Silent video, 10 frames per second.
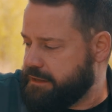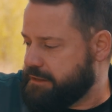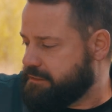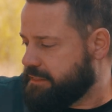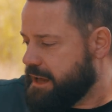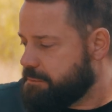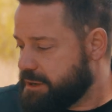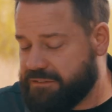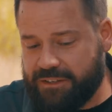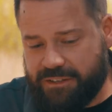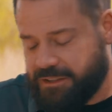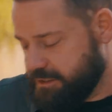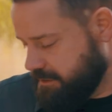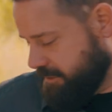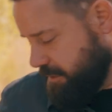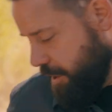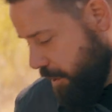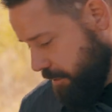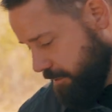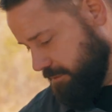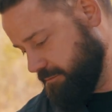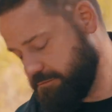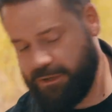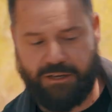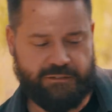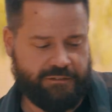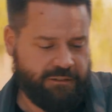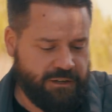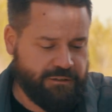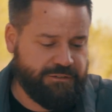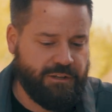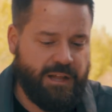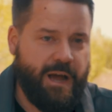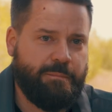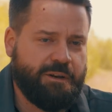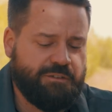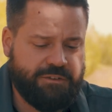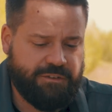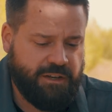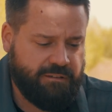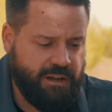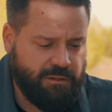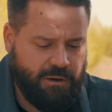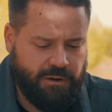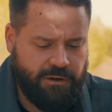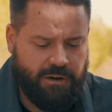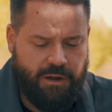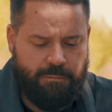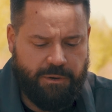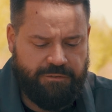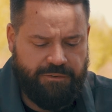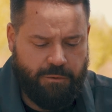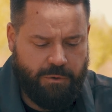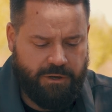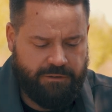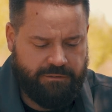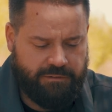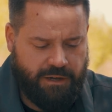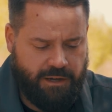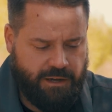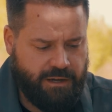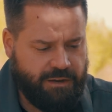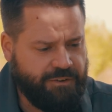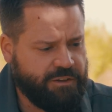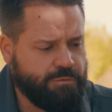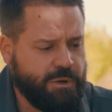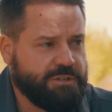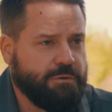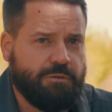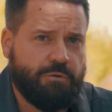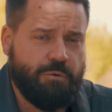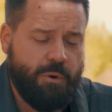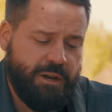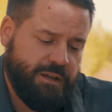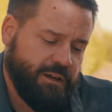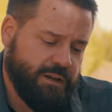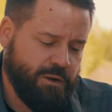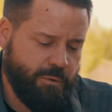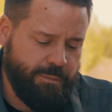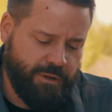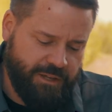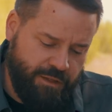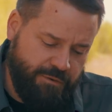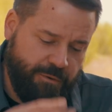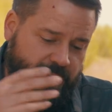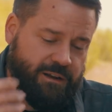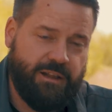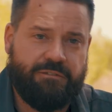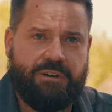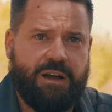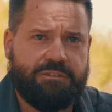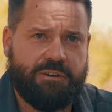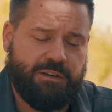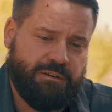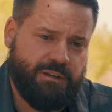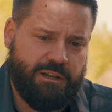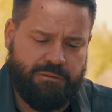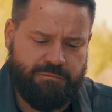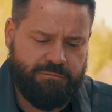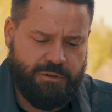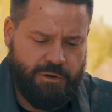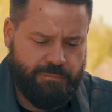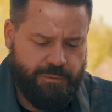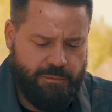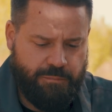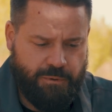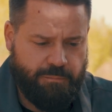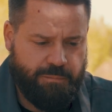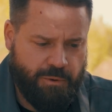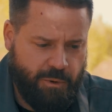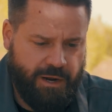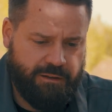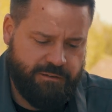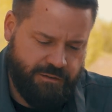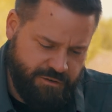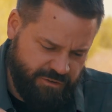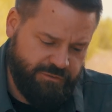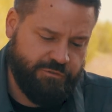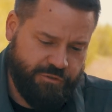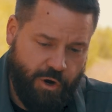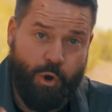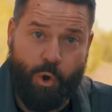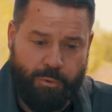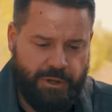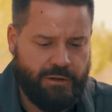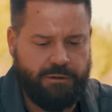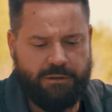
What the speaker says: Is it that big of a deal? No, because it'll still happen, it's just gonna take longer. But if it was, if I could switch to a 220, we'd be able to get through that a lot faster and be ready to just start honing.